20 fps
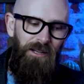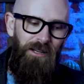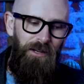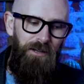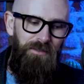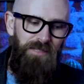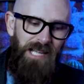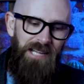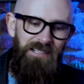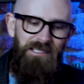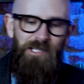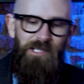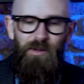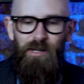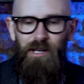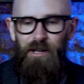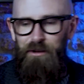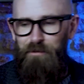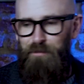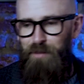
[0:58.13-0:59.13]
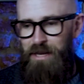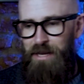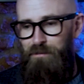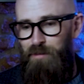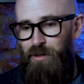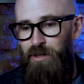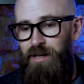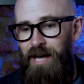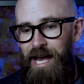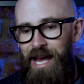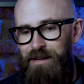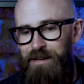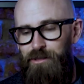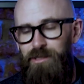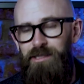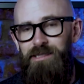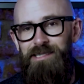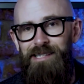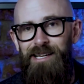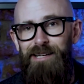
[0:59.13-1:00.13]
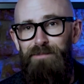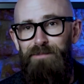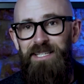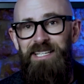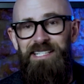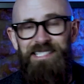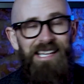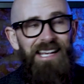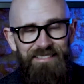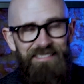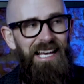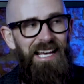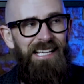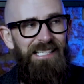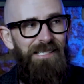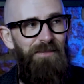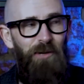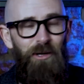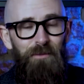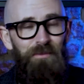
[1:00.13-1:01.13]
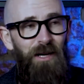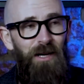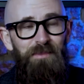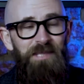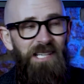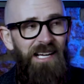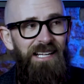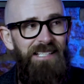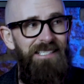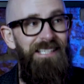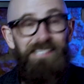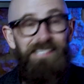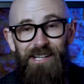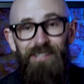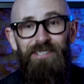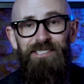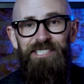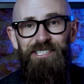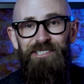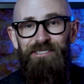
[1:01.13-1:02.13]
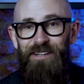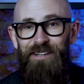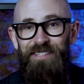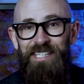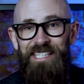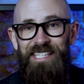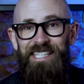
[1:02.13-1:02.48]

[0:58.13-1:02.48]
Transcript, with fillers: a lot of sense to a lot of people, and also because that's what pop science has told you over the